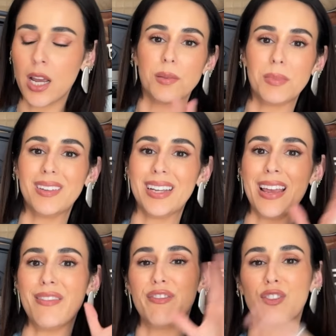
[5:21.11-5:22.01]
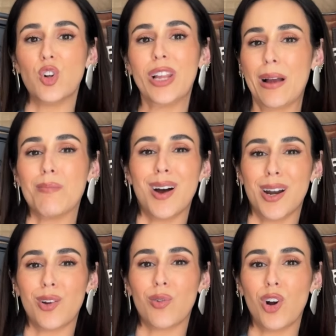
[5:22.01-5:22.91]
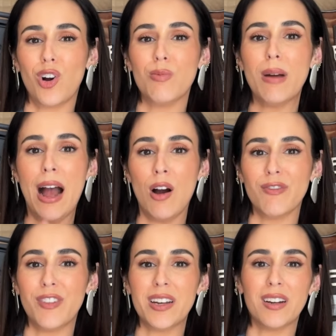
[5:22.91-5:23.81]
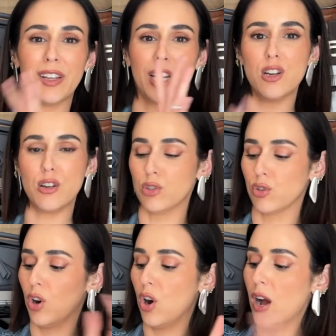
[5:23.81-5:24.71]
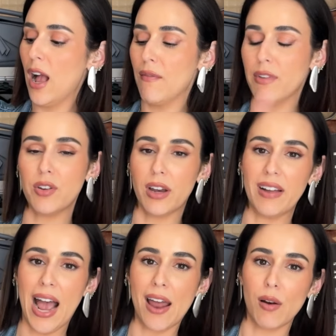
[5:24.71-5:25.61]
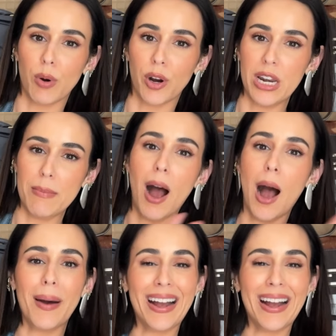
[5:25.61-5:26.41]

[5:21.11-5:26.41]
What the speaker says: Something like a full like monochrome outfit of like a neutral, then you kind of add a burgundy pop.